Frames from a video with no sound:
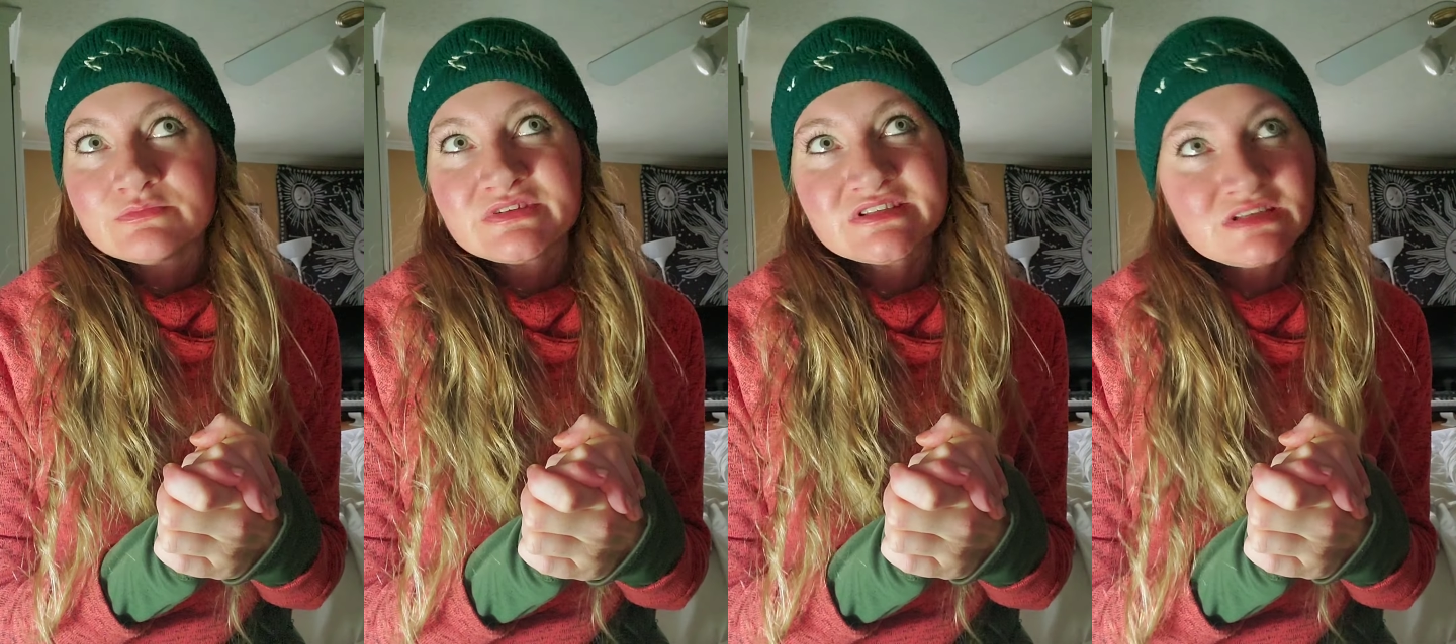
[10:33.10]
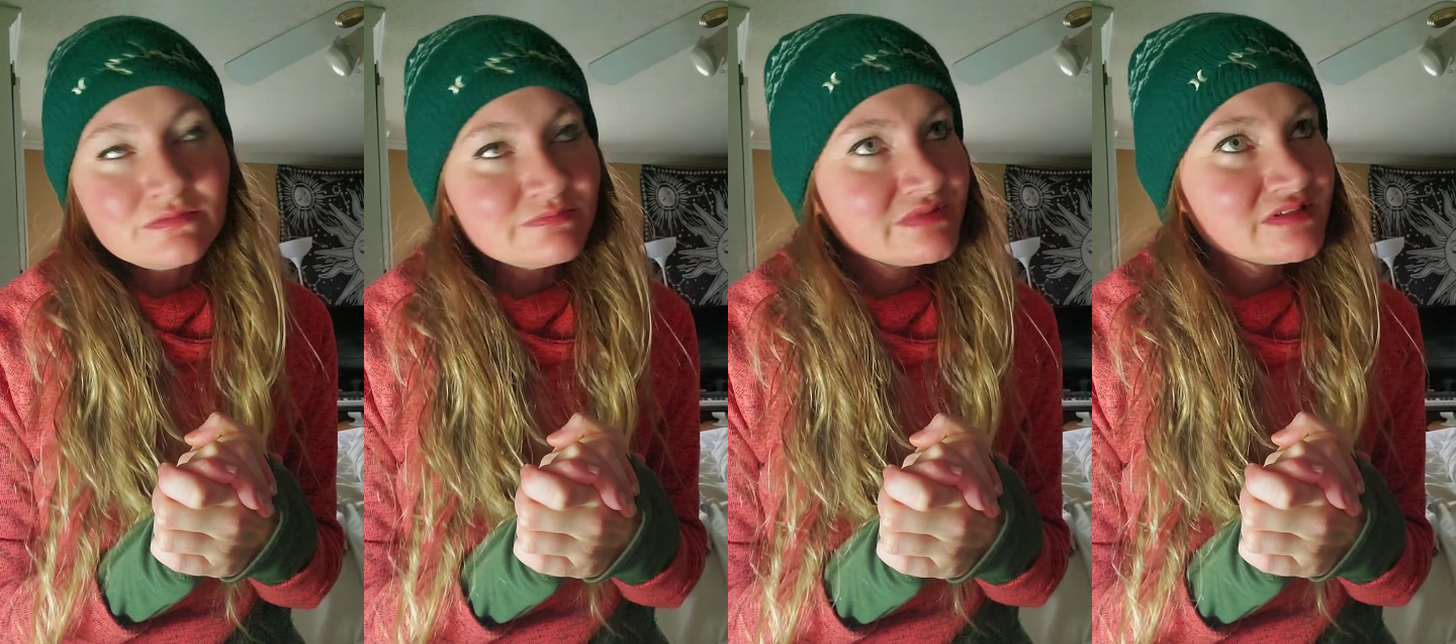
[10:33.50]

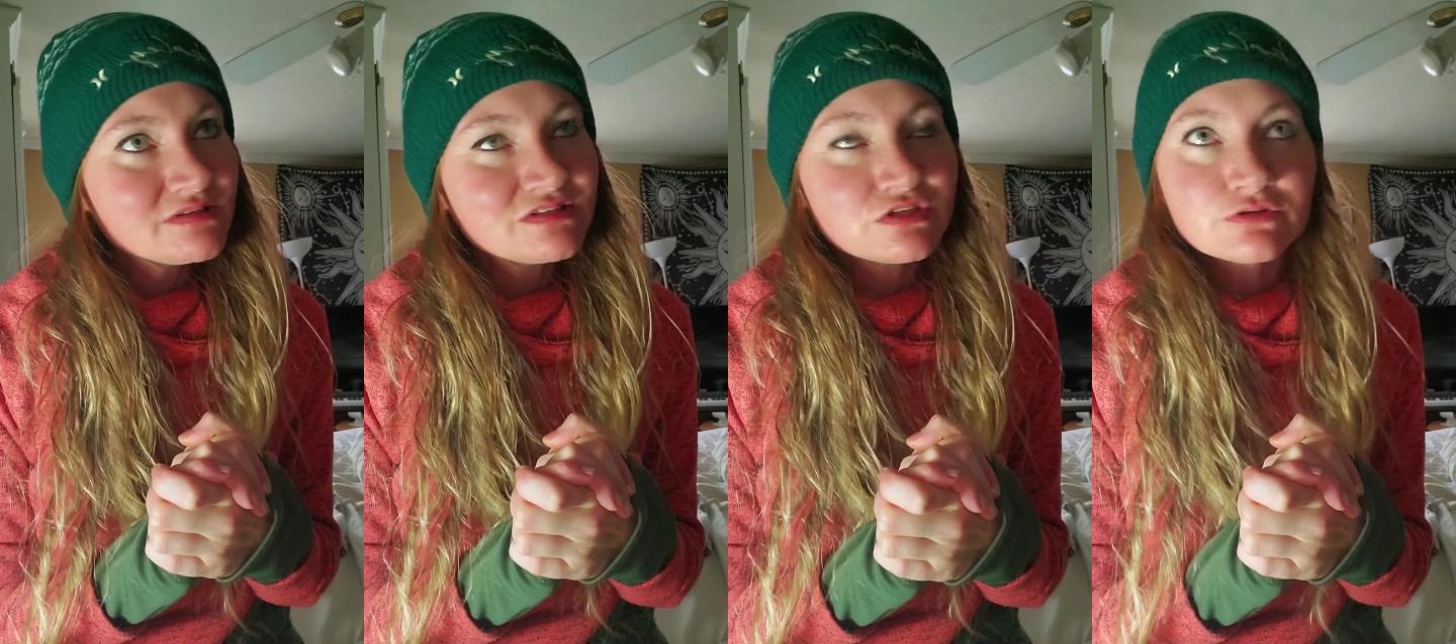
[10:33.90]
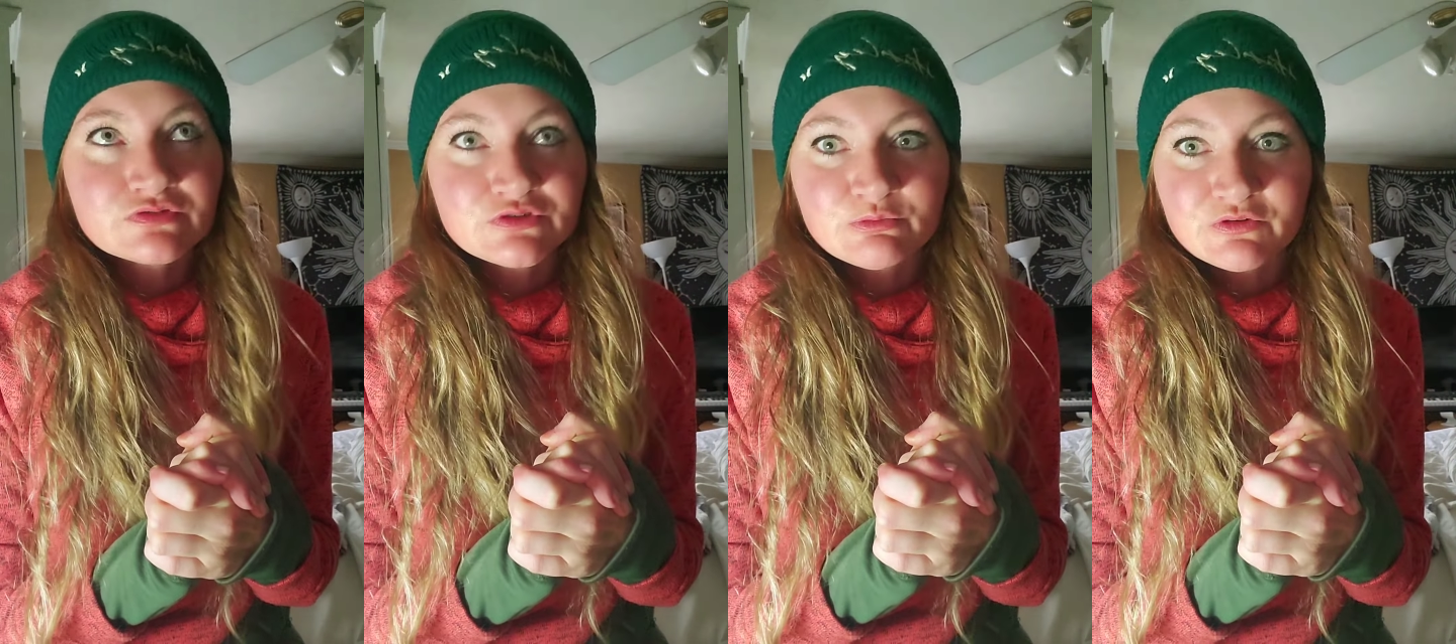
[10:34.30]
Seems so
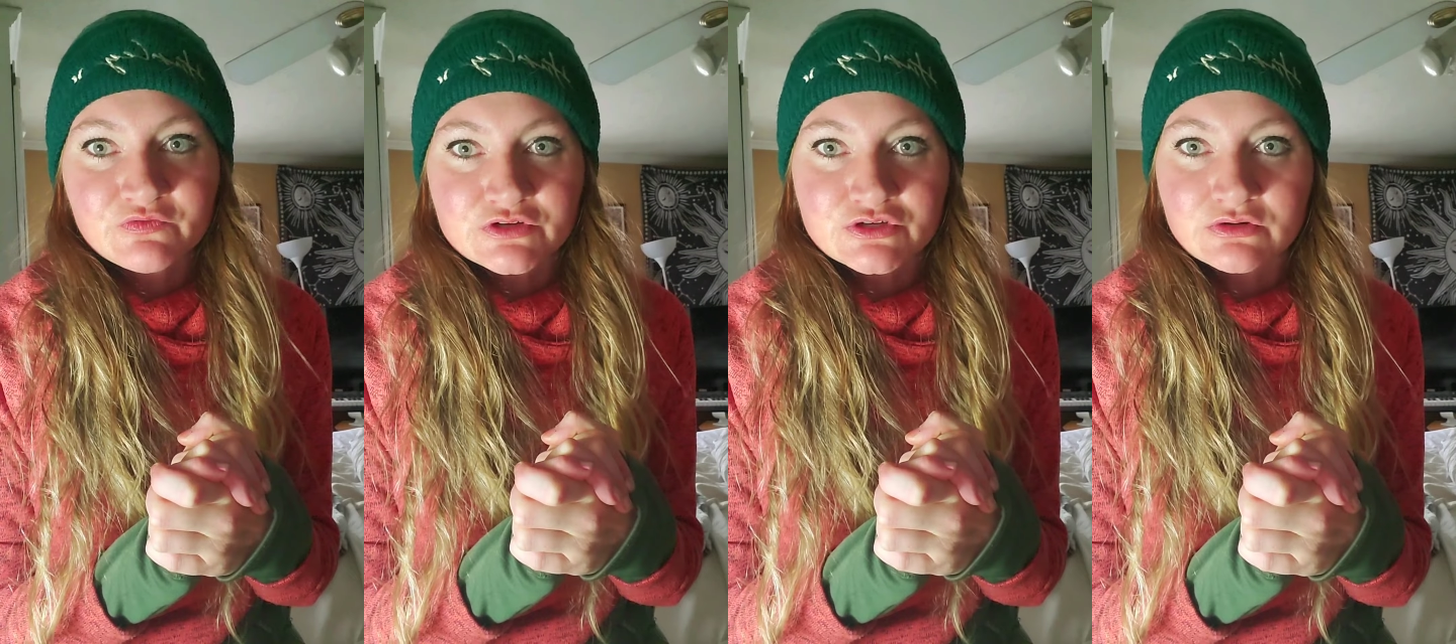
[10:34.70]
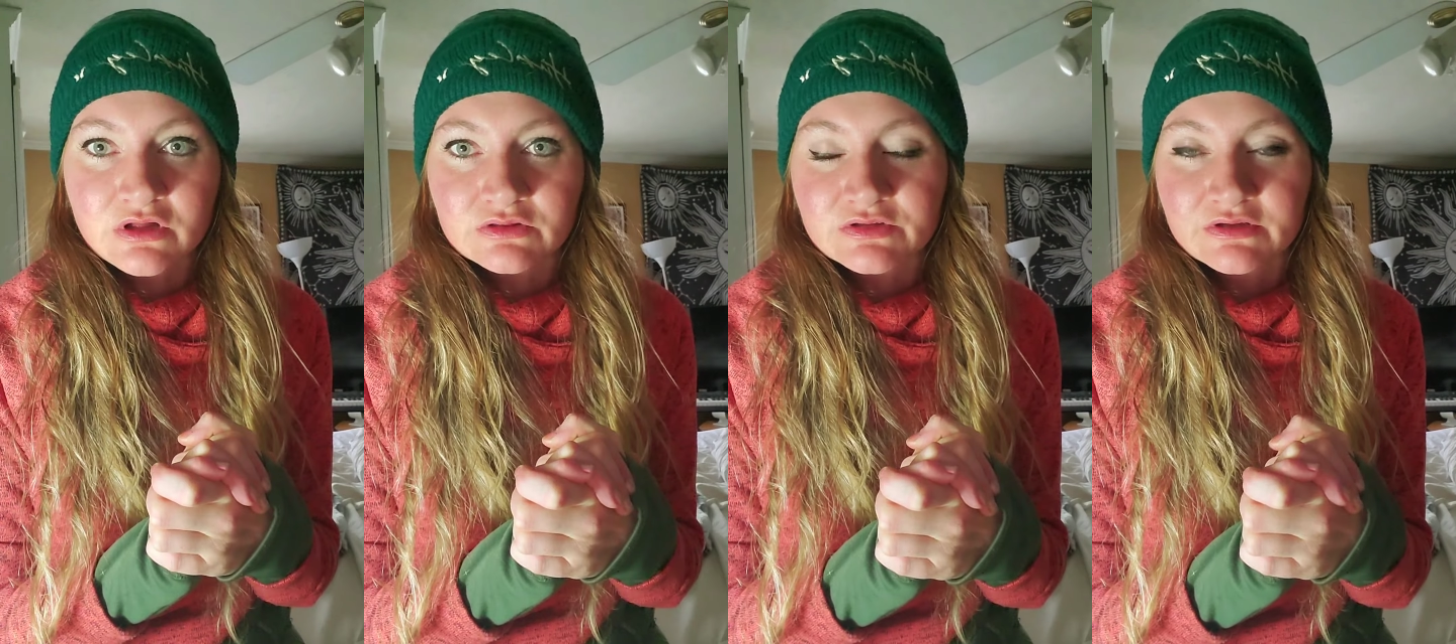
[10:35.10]
superficial,
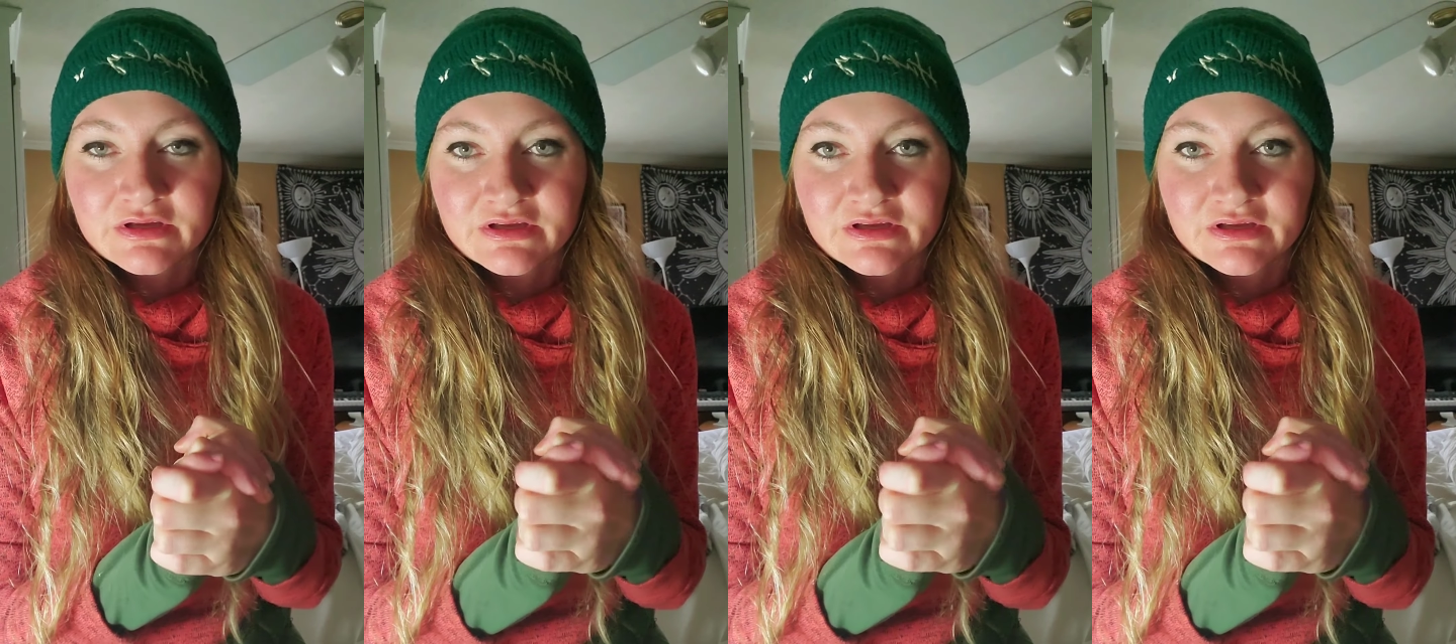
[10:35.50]
and